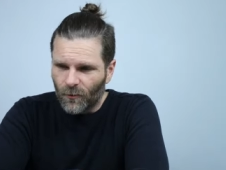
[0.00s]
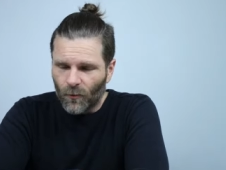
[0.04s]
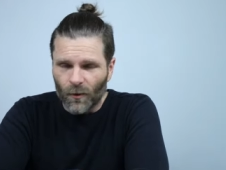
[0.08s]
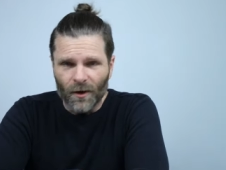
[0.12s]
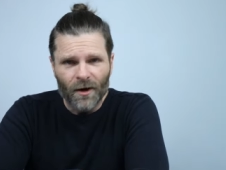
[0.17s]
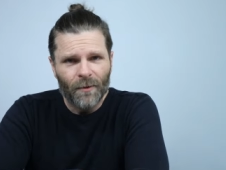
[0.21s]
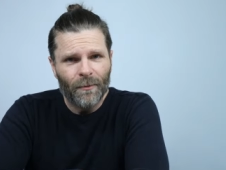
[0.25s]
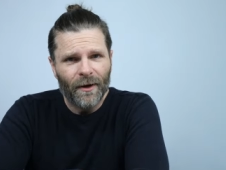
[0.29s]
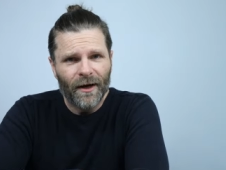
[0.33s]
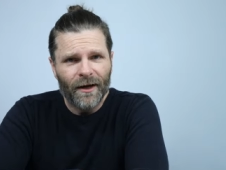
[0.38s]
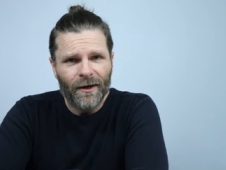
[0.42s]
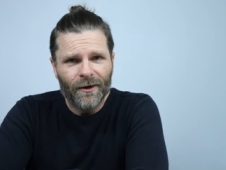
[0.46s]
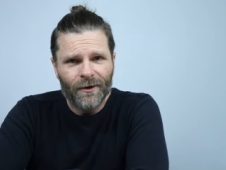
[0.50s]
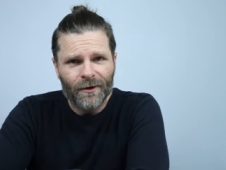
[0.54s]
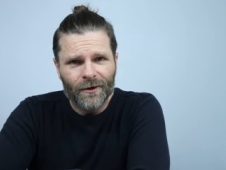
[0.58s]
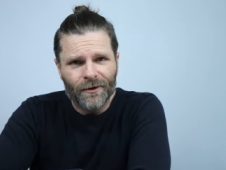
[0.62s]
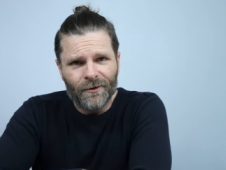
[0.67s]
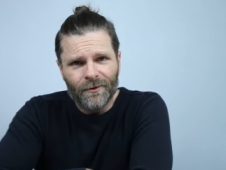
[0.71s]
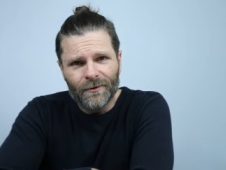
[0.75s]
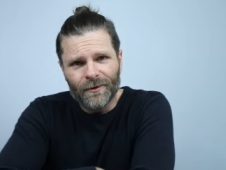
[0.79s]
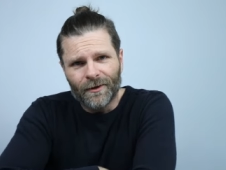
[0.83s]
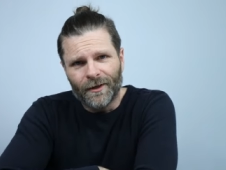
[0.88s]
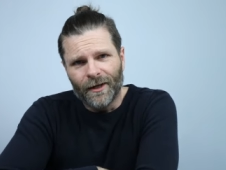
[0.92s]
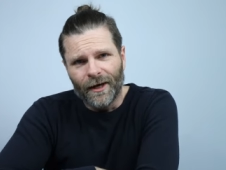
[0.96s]
What am I here to
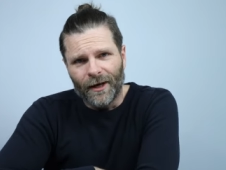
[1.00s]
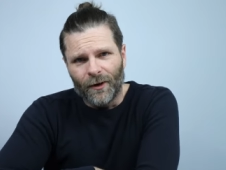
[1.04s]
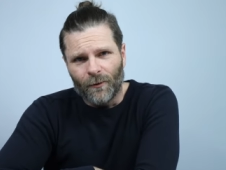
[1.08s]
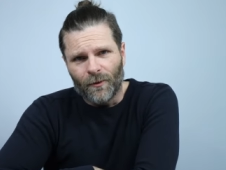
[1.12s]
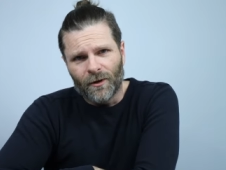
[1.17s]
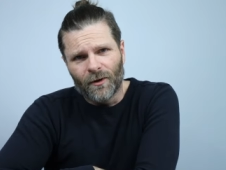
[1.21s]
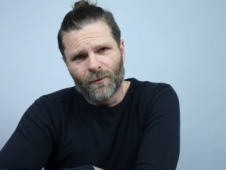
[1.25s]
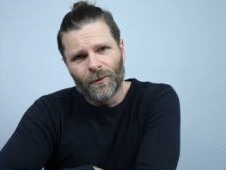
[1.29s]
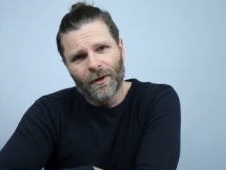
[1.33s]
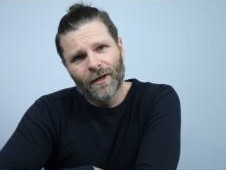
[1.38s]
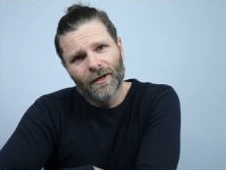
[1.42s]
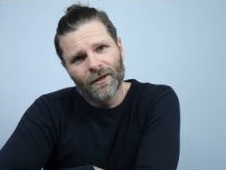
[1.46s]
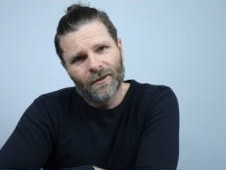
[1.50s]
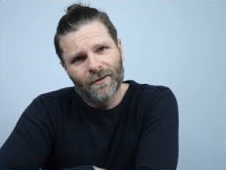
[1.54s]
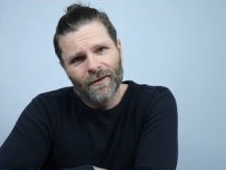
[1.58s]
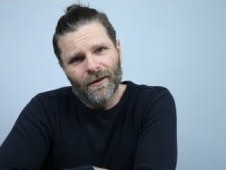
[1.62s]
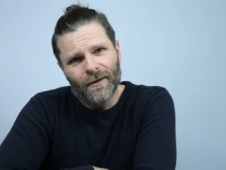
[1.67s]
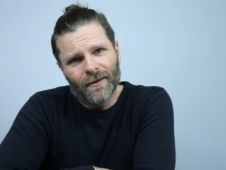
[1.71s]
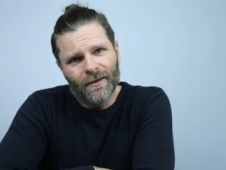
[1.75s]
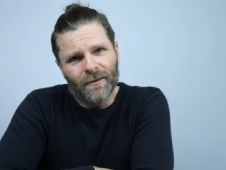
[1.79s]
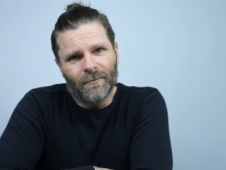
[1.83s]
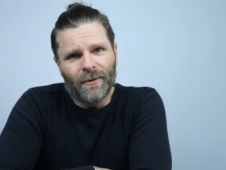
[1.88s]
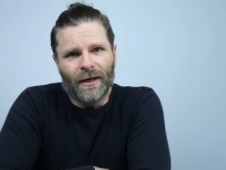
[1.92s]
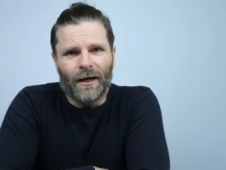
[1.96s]
do today? What are we going to
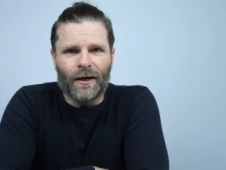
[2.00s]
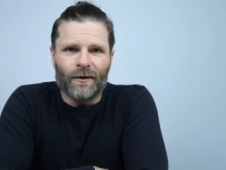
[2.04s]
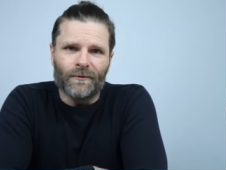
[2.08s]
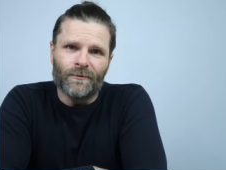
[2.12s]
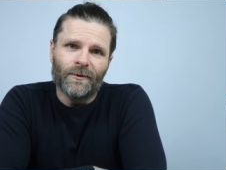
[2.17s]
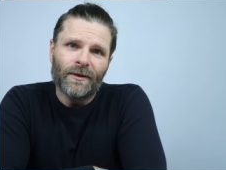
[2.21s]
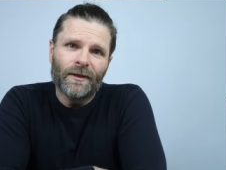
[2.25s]
talk about?